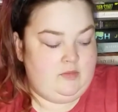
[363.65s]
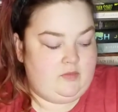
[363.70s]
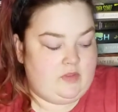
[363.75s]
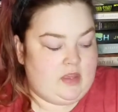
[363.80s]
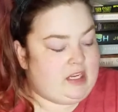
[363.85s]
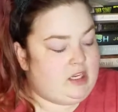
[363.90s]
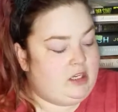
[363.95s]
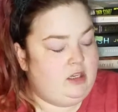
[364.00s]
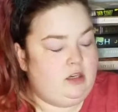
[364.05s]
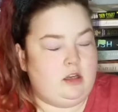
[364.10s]
That
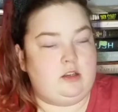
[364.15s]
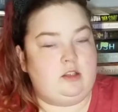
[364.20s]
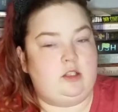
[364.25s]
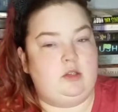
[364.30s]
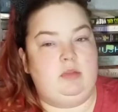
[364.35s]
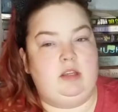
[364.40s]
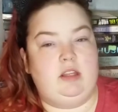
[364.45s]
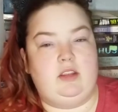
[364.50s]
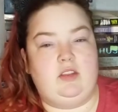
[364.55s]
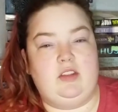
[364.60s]
could also be
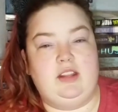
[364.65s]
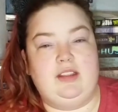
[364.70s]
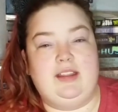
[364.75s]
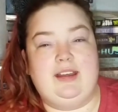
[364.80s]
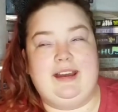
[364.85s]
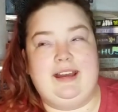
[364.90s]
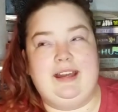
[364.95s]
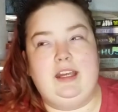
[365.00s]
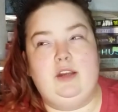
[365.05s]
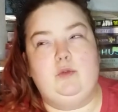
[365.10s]
the thing. Like, I
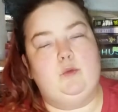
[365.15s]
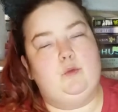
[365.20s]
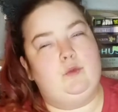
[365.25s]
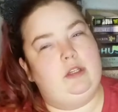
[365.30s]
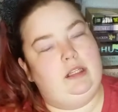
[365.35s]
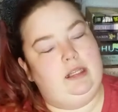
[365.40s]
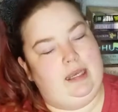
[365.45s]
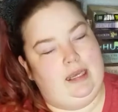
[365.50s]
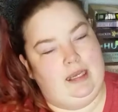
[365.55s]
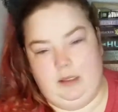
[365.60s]
get
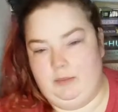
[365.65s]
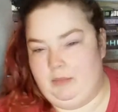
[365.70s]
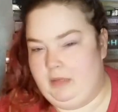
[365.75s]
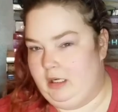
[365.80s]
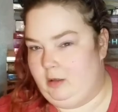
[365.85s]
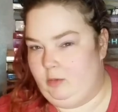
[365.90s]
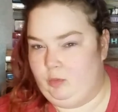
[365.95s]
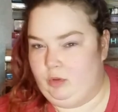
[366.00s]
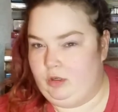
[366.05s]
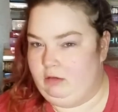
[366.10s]
really animated
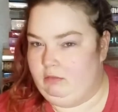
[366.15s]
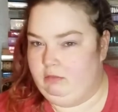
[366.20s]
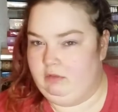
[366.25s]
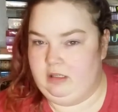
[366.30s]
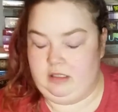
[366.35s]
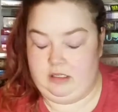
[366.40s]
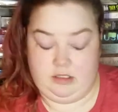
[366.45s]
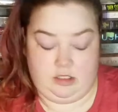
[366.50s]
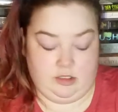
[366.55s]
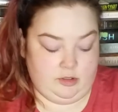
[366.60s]
when I read to
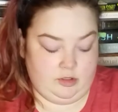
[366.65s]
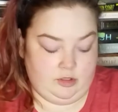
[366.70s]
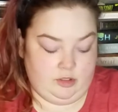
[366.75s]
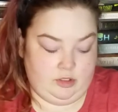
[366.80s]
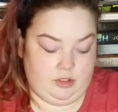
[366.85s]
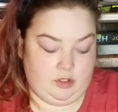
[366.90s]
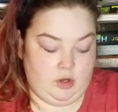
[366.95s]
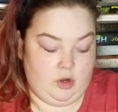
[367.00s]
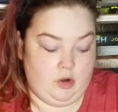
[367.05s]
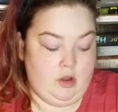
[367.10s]
children,
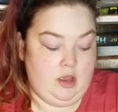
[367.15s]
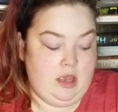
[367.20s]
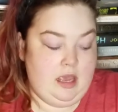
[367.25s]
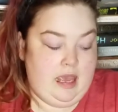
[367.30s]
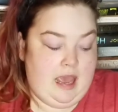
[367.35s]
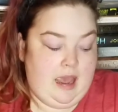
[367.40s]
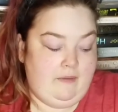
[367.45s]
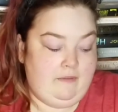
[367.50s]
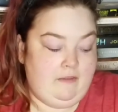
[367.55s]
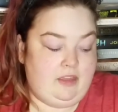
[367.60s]
so
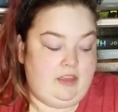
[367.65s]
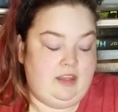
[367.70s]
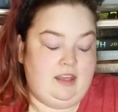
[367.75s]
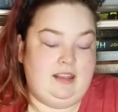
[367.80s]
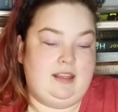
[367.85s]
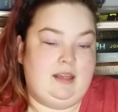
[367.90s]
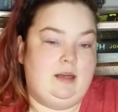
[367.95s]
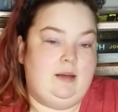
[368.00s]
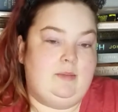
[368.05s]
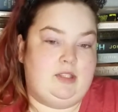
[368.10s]
everything
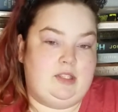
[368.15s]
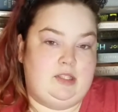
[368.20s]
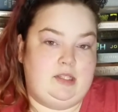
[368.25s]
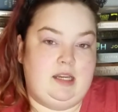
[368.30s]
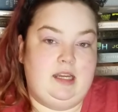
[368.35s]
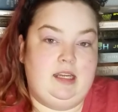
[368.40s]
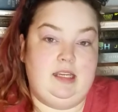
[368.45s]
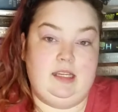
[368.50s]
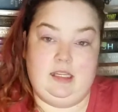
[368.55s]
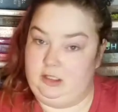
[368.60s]
that I'm
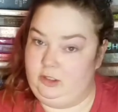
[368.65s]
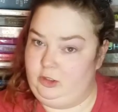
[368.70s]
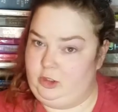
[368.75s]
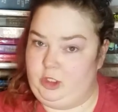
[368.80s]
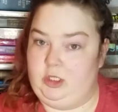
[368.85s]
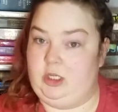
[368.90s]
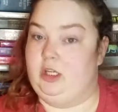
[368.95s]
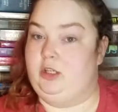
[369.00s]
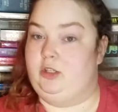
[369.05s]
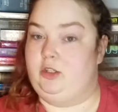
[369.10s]
saying
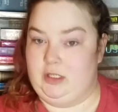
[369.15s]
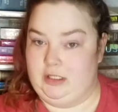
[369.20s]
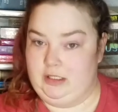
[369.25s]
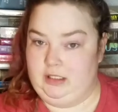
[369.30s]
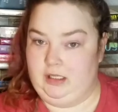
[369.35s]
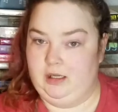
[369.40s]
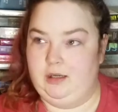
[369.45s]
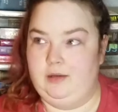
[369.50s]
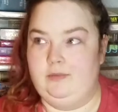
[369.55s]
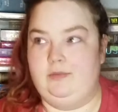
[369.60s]
children
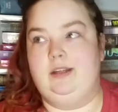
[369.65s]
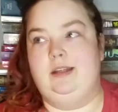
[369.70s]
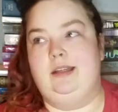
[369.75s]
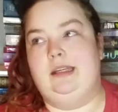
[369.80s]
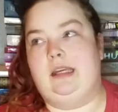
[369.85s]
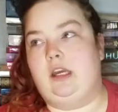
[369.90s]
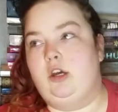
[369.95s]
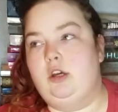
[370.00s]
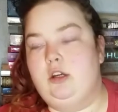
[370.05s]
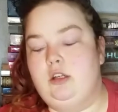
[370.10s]
love, it
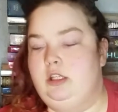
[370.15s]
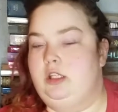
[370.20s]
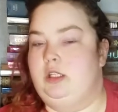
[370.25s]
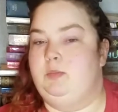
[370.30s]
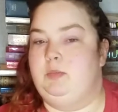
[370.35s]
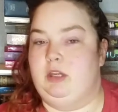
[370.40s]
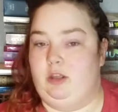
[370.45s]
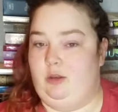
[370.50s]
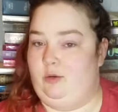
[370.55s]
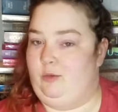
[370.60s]
could just be
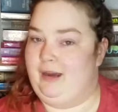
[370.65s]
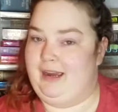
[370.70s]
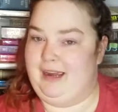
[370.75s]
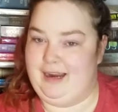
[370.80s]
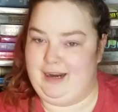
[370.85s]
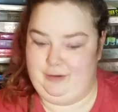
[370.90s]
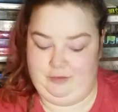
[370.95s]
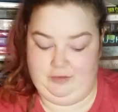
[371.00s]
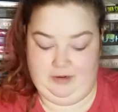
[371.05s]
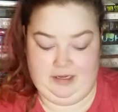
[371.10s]
the way I
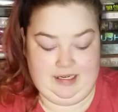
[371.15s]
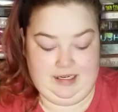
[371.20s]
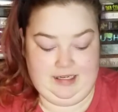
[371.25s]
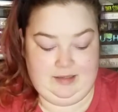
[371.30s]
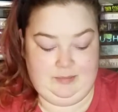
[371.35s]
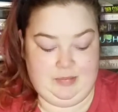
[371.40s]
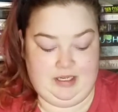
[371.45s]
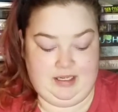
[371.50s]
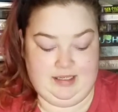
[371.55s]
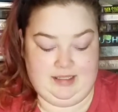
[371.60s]
read
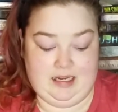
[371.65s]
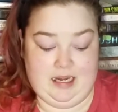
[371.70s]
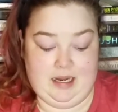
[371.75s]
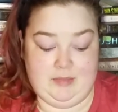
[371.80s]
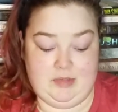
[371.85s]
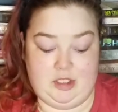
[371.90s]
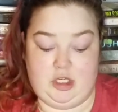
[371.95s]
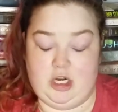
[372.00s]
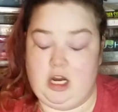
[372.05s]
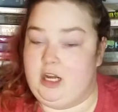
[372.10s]
because I'm a
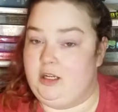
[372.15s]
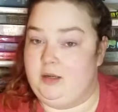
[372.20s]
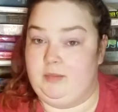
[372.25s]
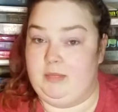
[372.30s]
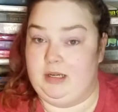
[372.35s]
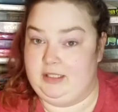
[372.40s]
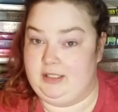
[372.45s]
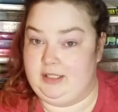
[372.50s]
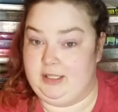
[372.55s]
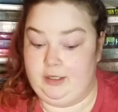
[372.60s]
child
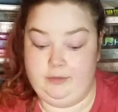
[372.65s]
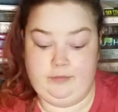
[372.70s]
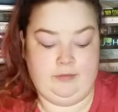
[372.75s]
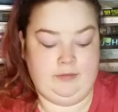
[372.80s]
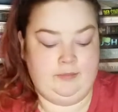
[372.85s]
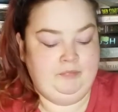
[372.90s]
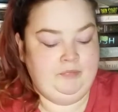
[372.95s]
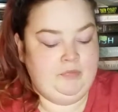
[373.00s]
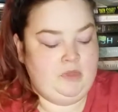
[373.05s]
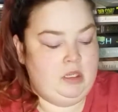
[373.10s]
myself.
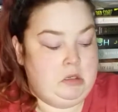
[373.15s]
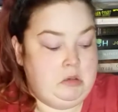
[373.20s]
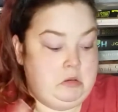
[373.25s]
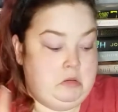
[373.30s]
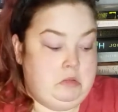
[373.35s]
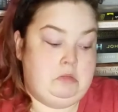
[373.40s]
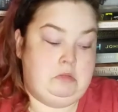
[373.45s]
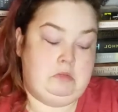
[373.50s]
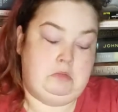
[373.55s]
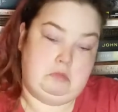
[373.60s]

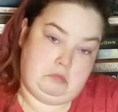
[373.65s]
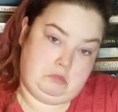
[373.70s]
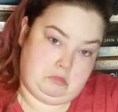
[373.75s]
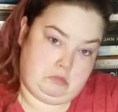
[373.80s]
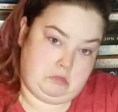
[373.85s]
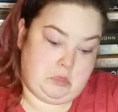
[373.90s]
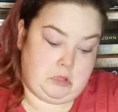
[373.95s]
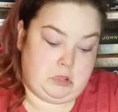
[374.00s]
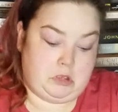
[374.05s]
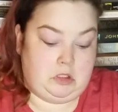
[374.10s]

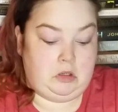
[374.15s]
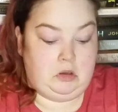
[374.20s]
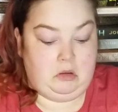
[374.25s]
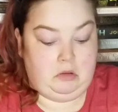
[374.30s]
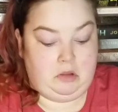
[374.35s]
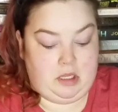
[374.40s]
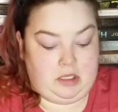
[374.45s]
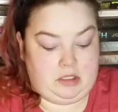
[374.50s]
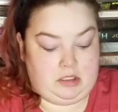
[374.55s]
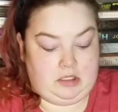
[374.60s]
So
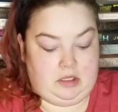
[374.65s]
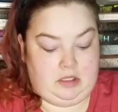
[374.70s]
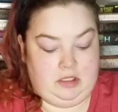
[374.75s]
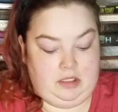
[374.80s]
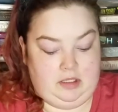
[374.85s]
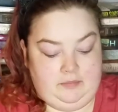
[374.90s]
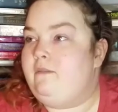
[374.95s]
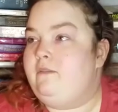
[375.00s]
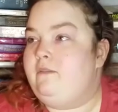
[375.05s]
that's the thing.